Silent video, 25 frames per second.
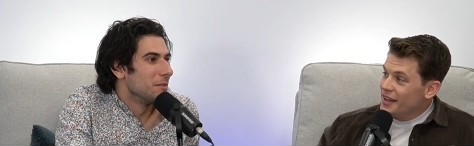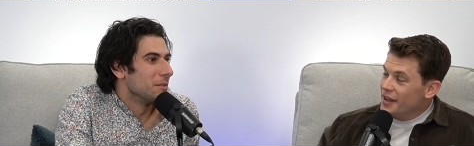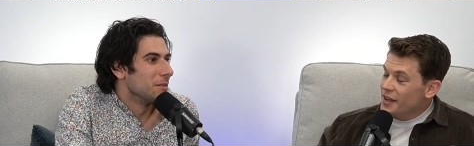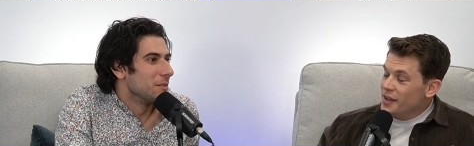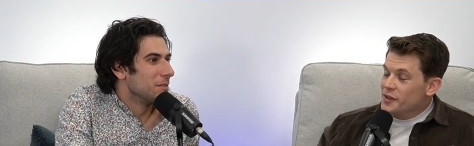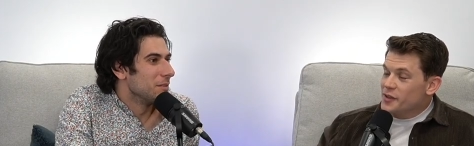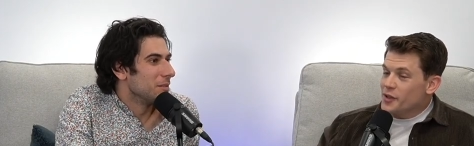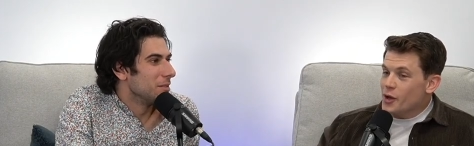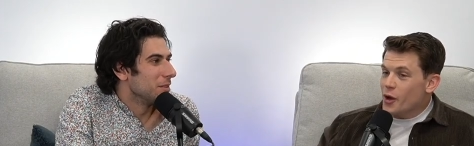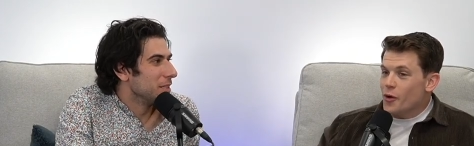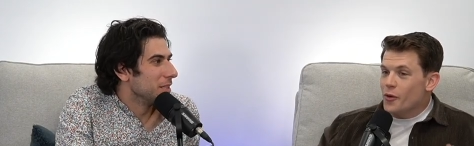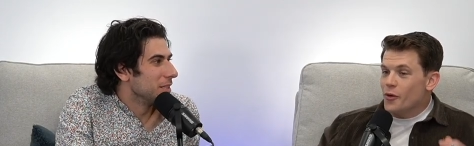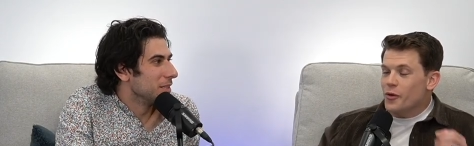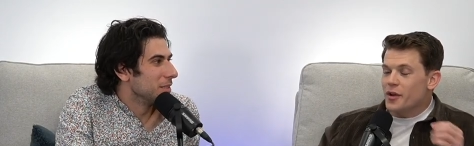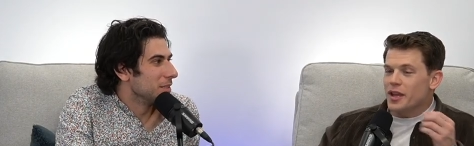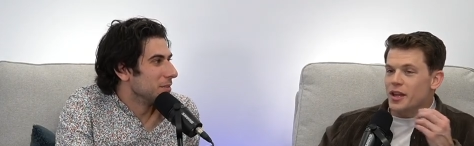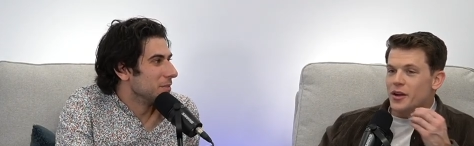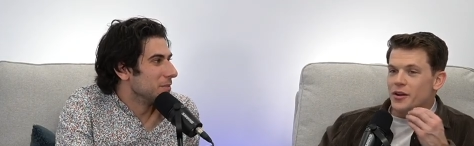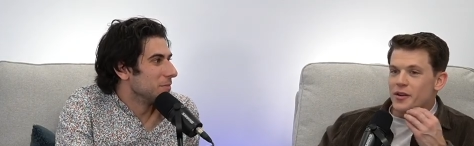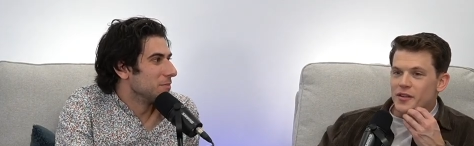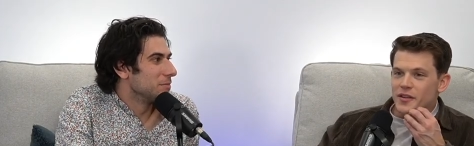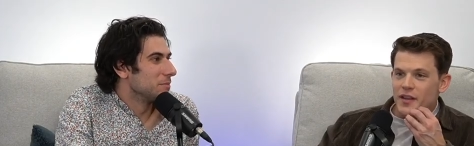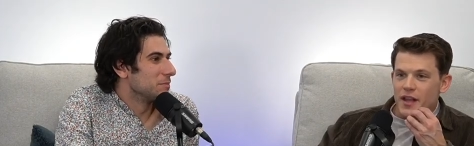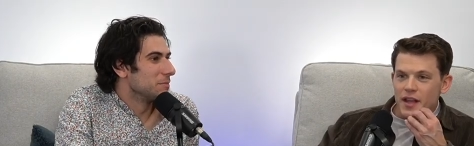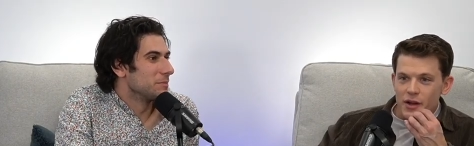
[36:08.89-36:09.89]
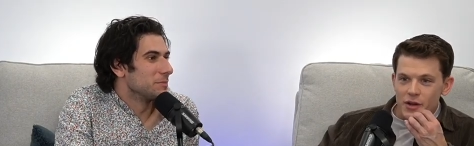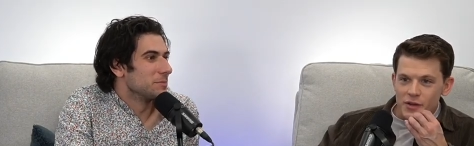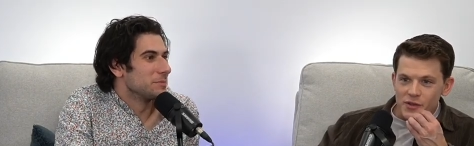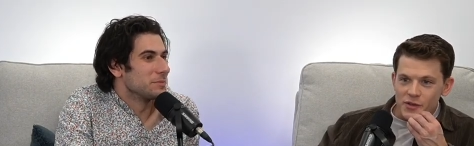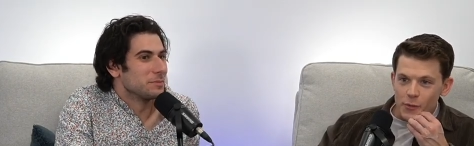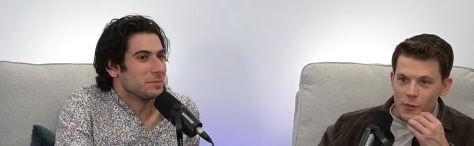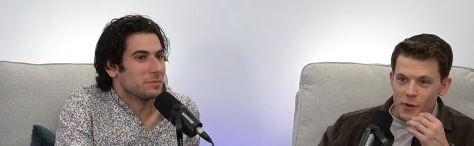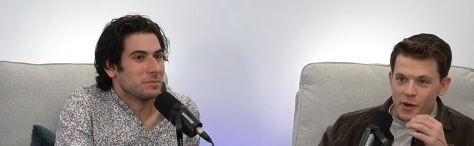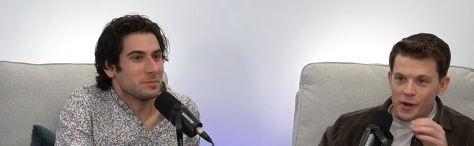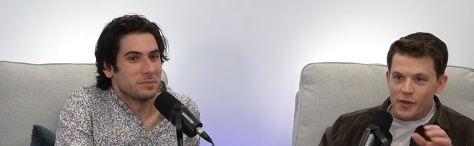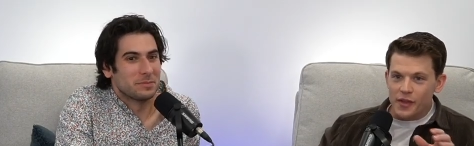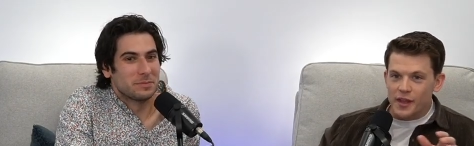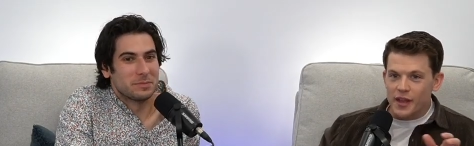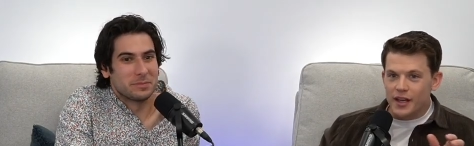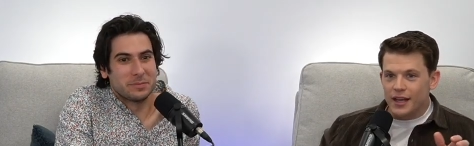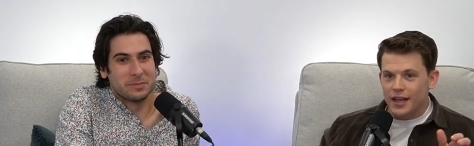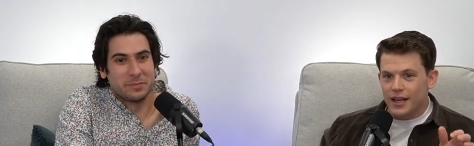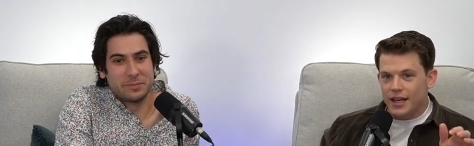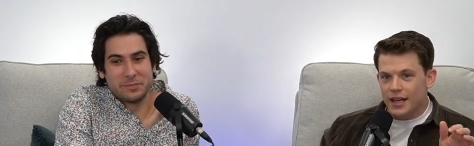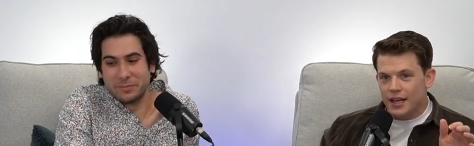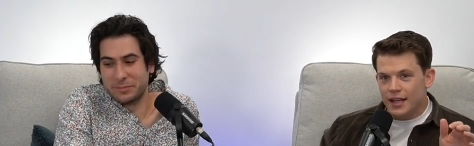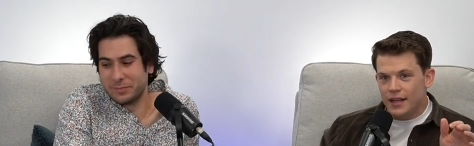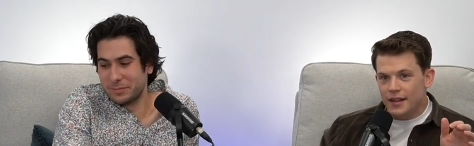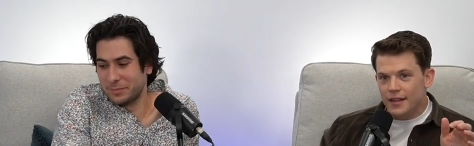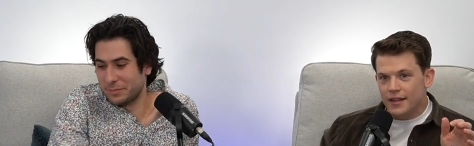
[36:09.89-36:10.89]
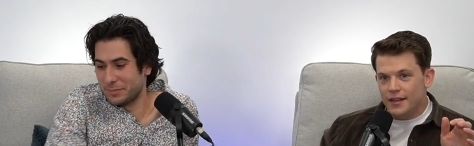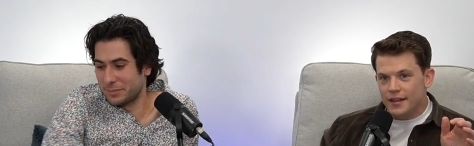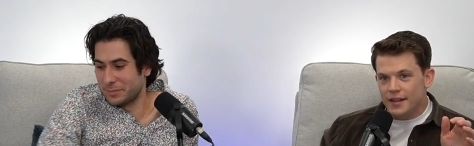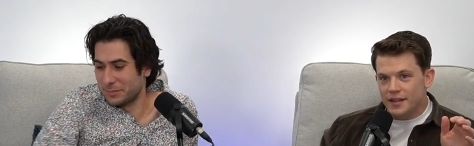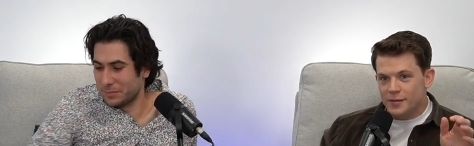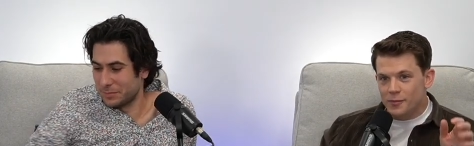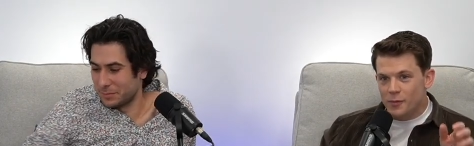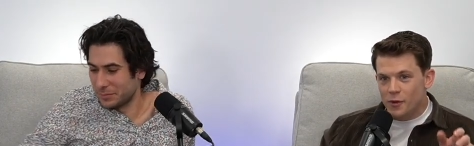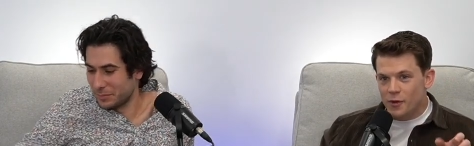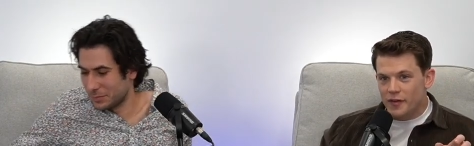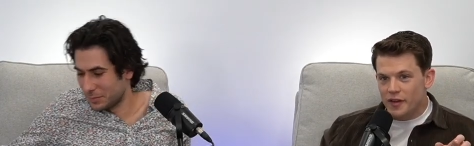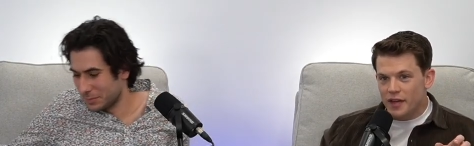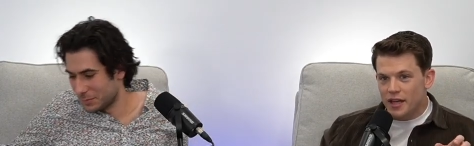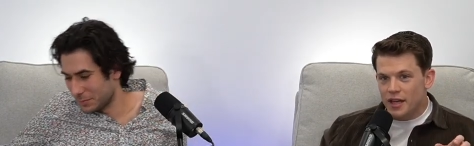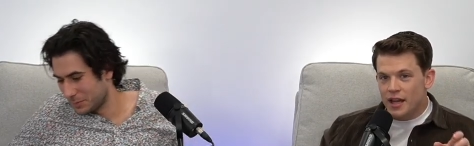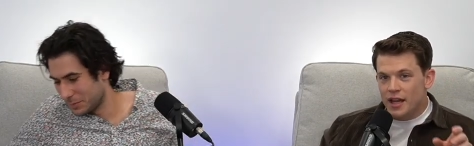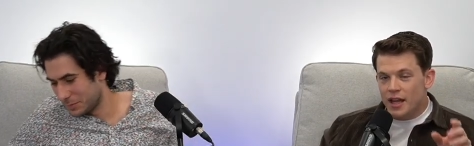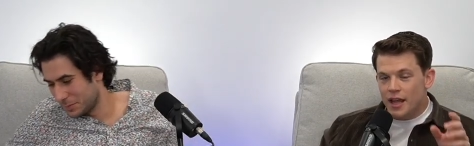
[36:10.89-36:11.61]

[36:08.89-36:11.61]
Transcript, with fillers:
Speaker 1: So here's here's the weird thing in this movie.